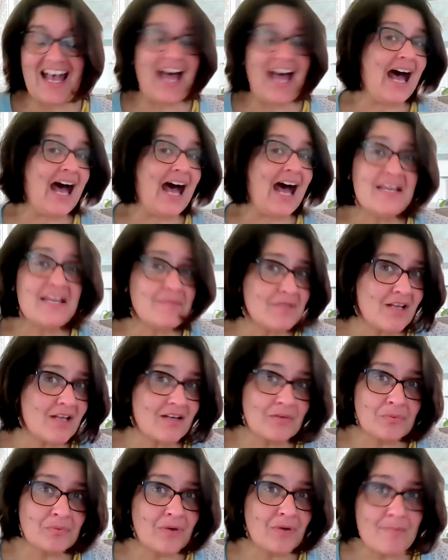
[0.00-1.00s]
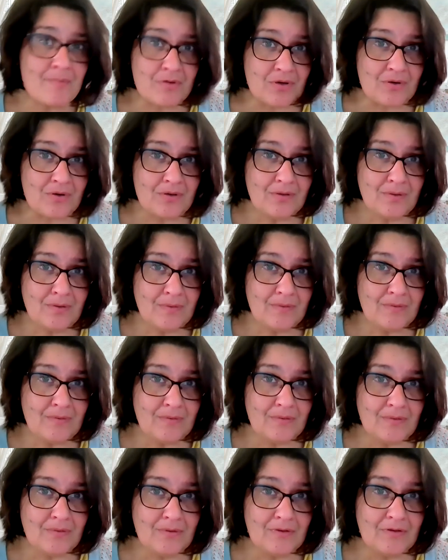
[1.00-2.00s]
I am not a rebel,
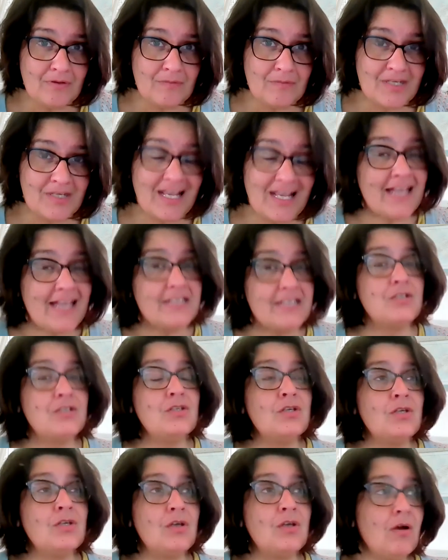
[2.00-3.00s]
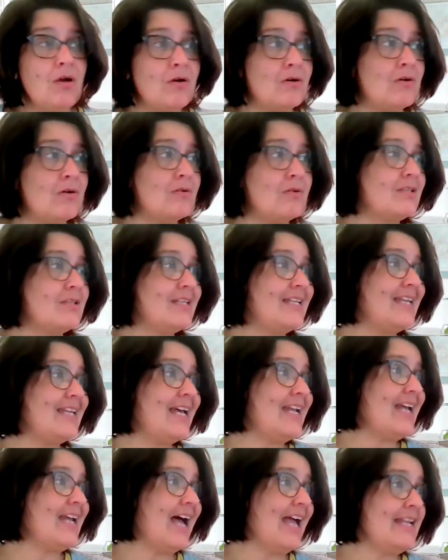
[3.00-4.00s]
but I know
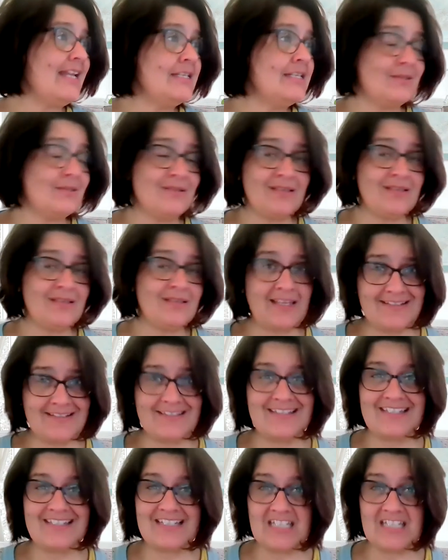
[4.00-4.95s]
that I do things